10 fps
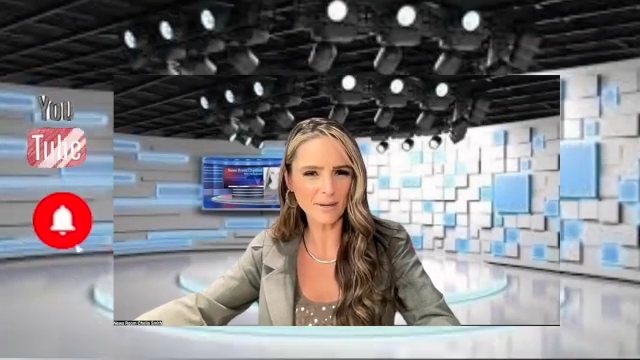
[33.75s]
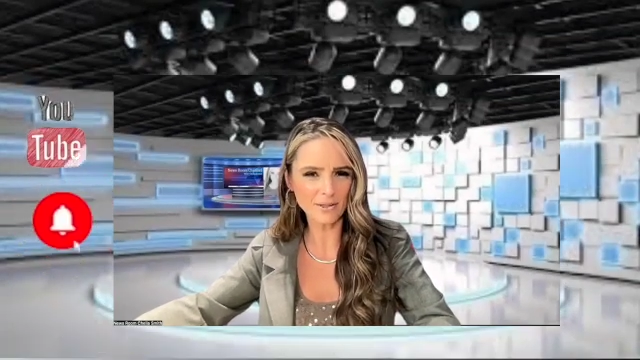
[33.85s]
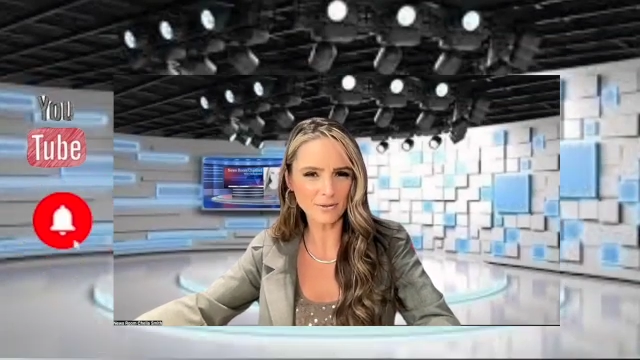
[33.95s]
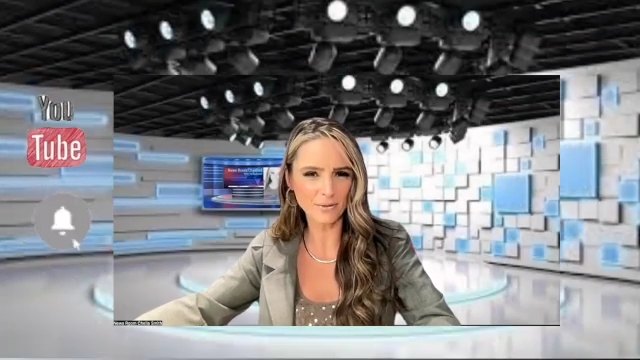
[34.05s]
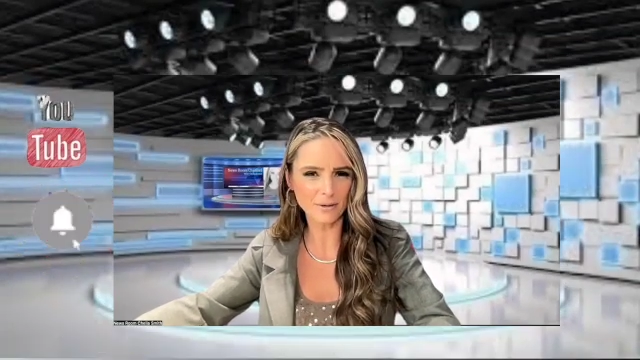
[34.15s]

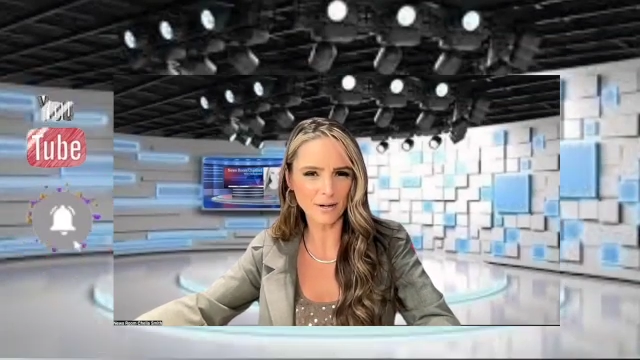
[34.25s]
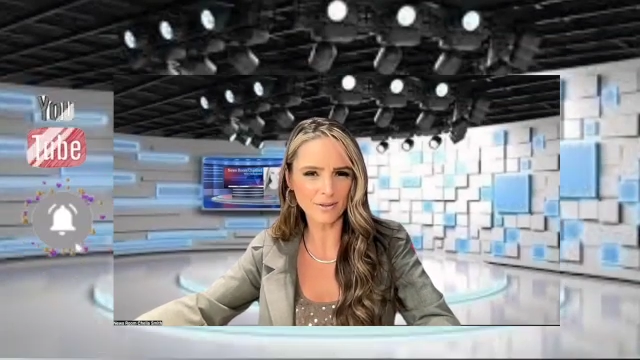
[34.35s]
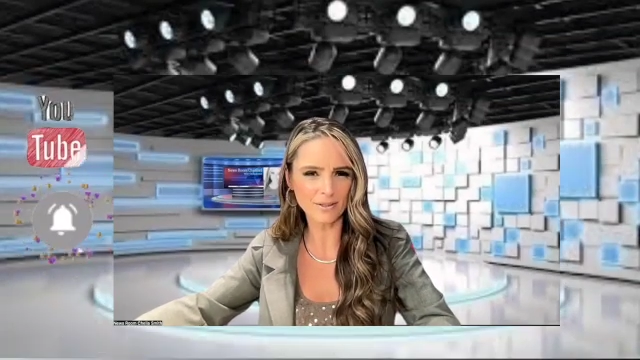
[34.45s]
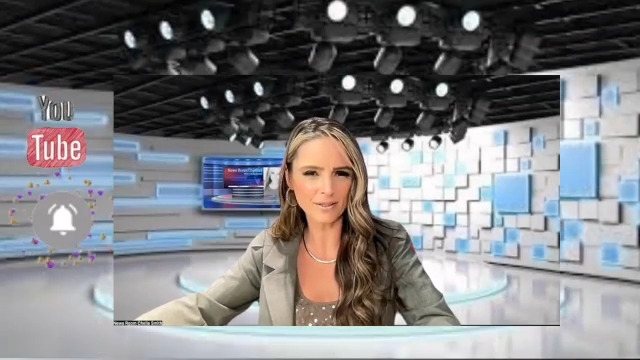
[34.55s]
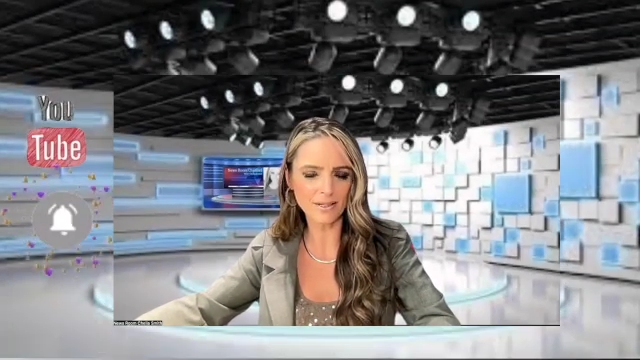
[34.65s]

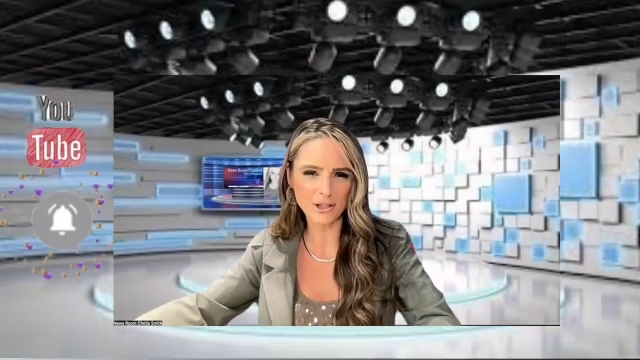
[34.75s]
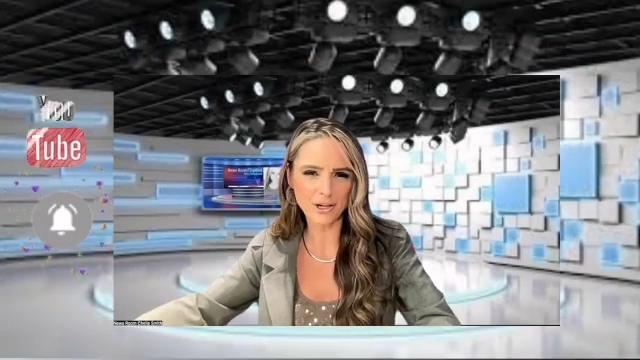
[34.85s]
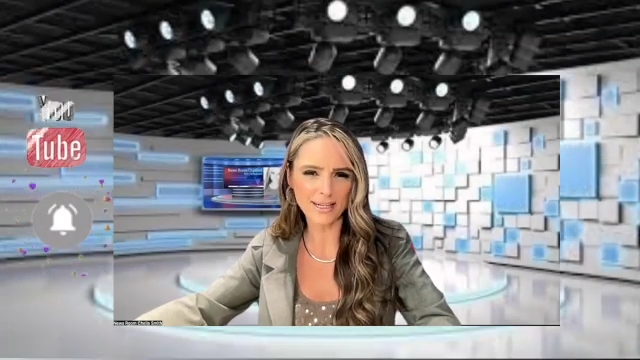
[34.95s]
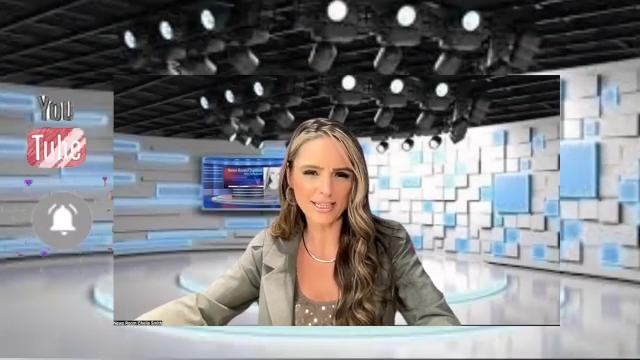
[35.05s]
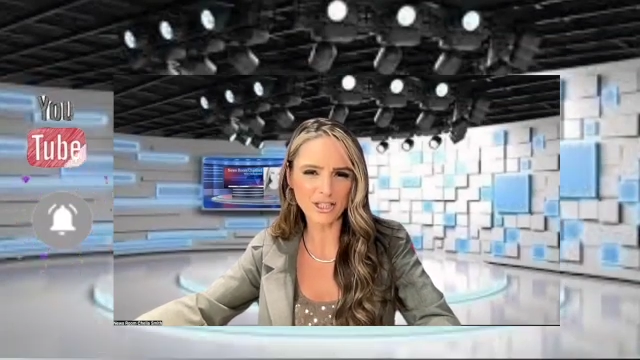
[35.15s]
petrodollars,
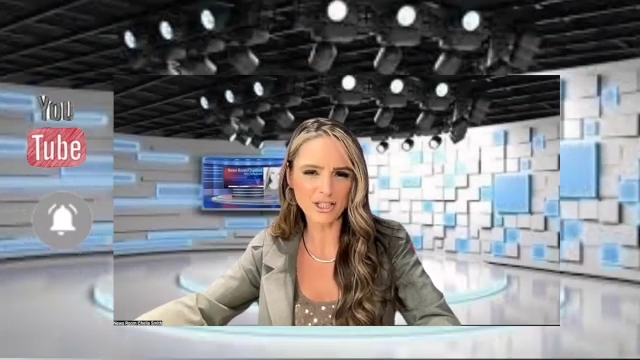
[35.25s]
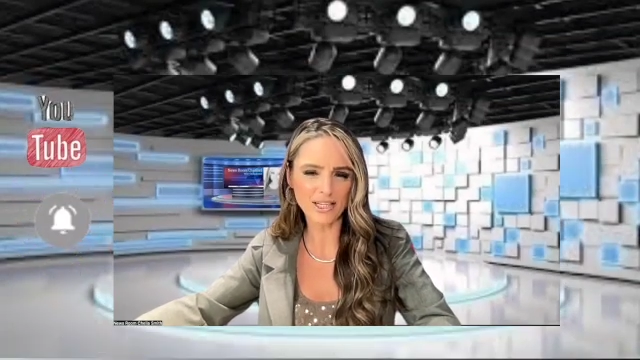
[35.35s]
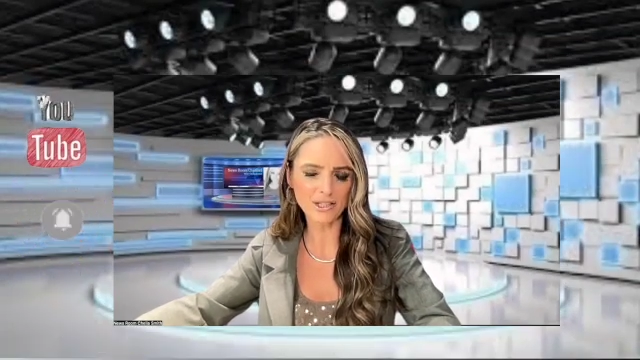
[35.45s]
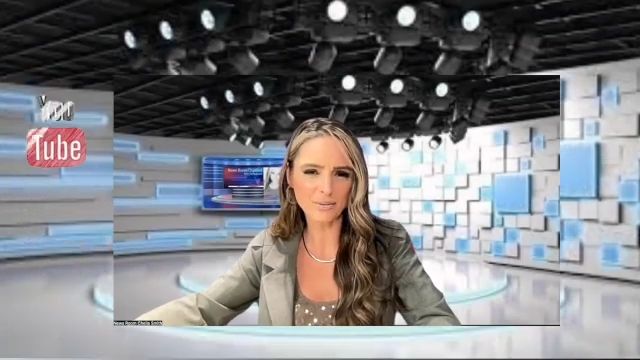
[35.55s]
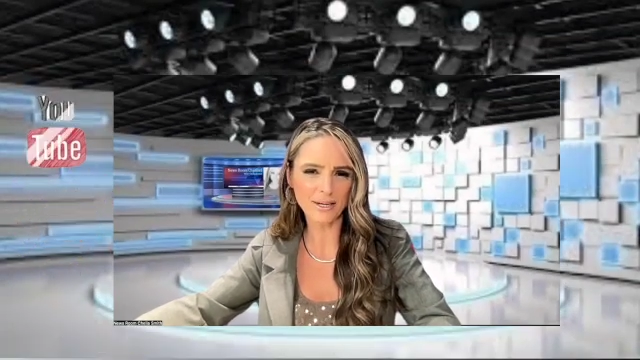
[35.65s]
trade
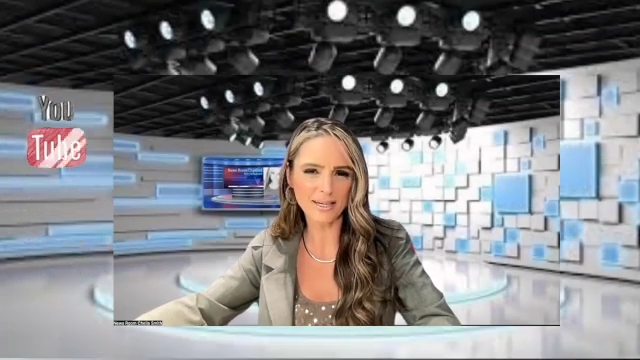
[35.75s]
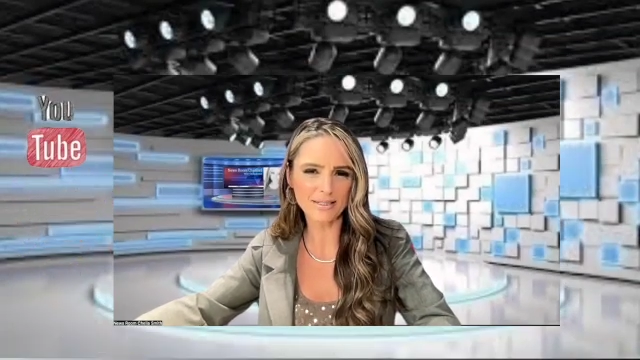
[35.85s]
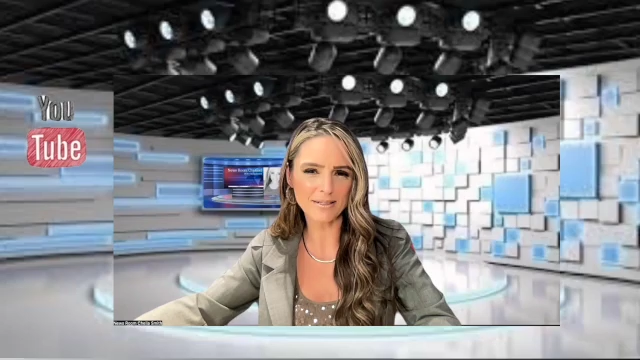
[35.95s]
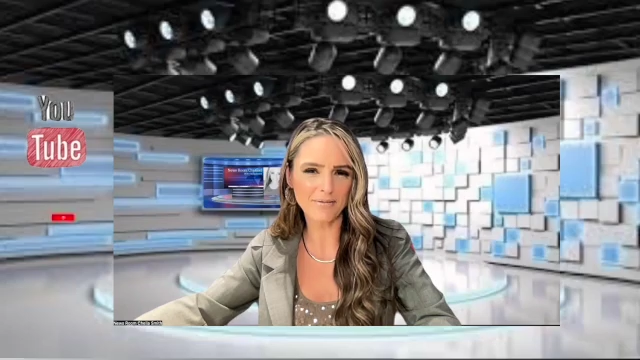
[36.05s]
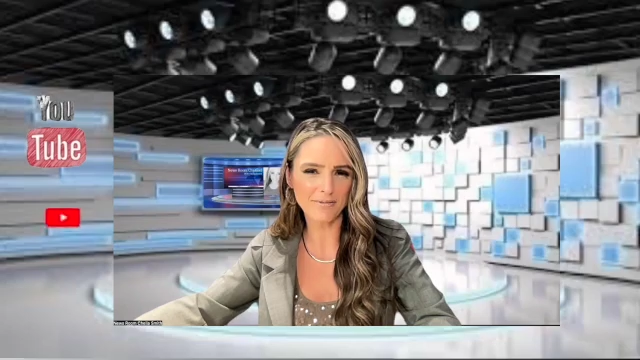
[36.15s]
exchange rates,